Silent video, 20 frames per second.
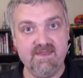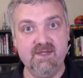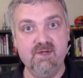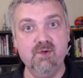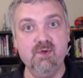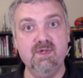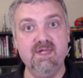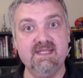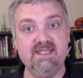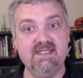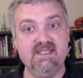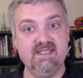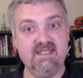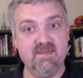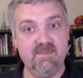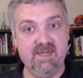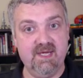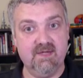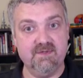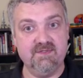and the nucleus has
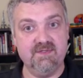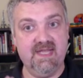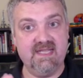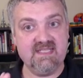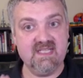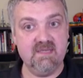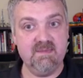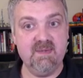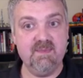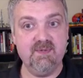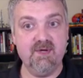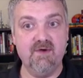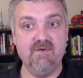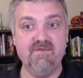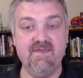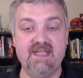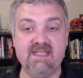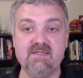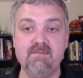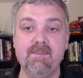disappeared. So that's going to be
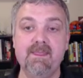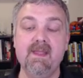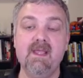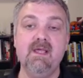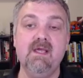prophase.